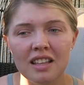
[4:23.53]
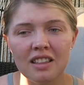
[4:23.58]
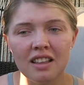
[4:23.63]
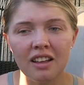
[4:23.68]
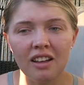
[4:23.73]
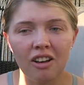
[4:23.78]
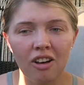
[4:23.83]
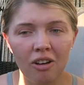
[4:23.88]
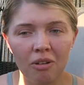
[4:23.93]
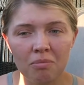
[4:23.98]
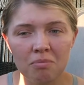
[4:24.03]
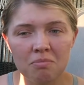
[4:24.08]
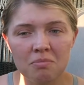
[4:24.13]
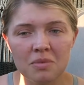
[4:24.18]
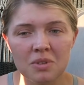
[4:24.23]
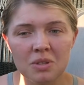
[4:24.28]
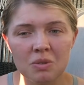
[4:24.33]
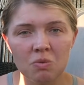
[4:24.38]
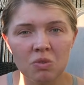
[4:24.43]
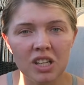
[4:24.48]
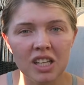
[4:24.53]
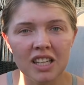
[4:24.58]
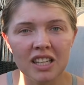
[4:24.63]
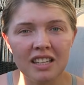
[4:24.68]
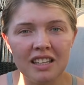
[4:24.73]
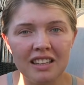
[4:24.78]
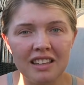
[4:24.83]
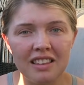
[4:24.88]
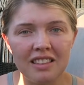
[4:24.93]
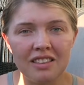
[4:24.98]
that comes
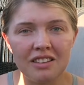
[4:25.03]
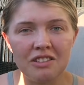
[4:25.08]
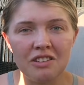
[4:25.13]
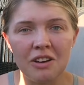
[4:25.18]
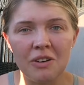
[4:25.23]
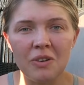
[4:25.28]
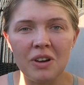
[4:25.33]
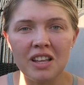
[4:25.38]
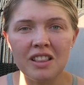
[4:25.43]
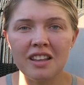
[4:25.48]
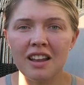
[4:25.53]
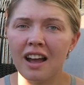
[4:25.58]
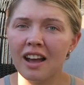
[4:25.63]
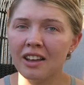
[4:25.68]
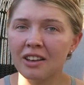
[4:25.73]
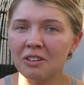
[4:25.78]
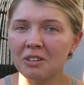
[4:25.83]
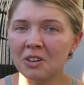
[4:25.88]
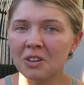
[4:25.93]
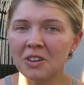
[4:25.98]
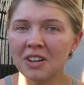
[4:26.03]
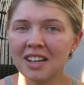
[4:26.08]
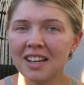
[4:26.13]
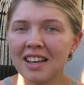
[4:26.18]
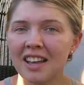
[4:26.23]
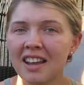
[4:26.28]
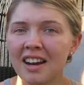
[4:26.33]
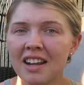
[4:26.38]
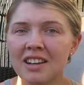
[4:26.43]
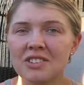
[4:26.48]
with knowing that I grew
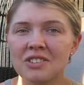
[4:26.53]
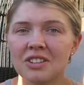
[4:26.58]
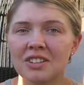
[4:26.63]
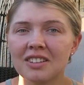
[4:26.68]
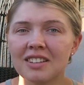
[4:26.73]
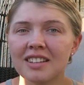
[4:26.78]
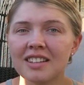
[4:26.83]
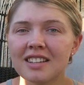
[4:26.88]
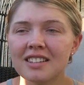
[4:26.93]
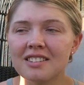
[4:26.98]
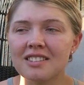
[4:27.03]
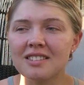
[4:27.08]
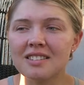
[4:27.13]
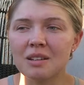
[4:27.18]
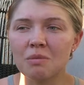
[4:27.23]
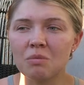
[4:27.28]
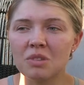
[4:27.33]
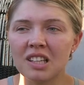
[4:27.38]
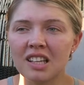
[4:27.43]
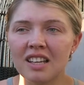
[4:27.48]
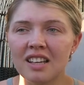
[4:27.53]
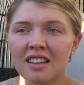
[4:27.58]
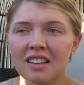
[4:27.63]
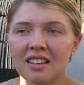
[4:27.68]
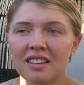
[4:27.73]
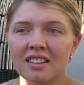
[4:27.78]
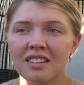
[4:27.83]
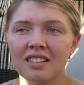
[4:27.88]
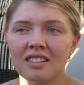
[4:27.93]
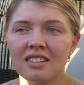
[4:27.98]
it and I turned it into something
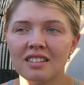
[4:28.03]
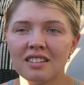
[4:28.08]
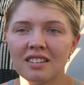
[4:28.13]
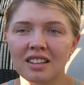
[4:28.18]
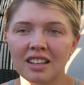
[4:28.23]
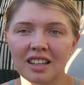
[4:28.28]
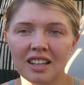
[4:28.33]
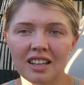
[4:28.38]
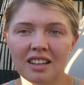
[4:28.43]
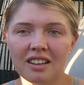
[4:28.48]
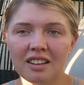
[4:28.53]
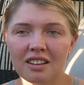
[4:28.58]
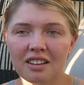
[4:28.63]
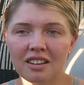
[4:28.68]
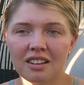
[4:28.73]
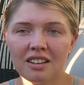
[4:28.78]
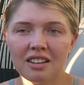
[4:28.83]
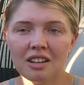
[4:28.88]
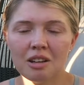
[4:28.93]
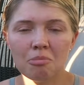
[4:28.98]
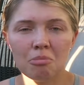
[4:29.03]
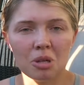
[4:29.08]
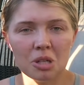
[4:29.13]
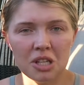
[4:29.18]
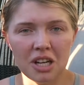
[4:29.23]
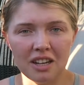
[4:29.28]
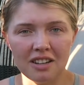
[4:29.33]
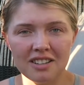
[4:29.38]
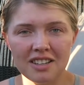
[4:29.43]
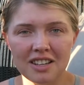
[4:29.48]
like
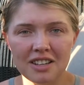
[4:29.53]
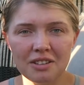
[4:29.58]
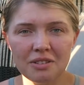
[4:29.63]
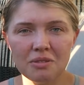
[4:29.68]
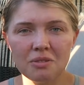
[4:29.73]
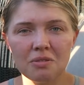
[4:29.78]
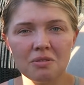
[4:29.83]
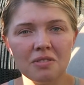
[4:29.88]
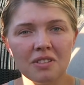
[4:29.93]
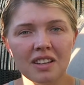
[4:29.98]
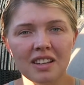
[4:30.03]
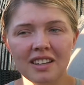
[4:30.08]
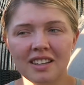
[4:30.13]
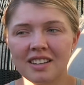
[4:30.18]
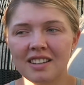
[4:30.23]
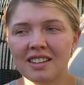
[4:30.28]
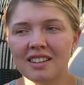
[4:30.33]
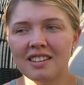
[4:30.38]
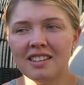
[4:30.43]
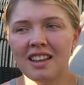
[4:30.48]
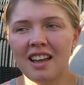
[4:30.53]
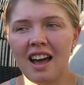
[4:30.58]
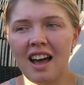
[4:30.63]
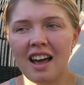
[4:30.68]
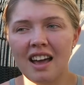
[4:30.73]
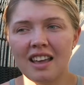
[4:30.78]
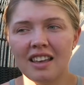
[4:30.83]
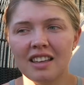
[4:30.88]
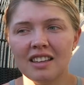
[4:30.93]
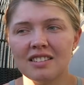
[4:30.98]
productive, and that
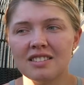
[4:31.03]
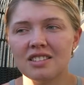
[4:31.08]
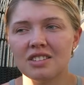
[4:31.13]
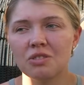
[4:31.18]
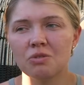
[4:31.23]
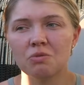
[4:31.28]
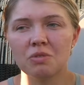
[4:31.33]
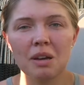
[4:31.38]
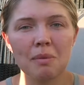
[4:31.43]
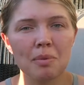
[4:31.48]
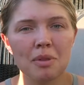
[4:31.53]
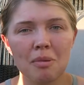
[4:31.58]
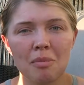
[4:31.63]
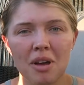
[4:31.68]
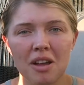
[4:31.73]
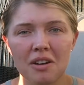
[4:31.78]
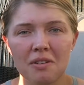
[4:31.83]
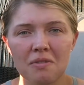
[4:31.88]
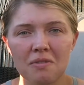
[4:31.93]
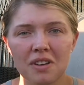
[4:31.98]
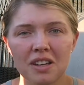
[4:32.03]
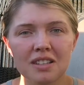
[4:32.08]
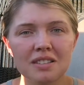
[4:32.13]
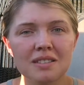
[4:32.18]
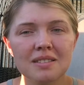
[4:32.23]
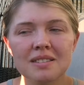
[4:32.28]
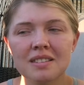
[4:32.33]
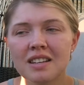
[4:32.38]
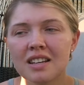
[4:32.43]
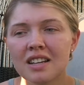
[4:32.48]
I get to reap the benefits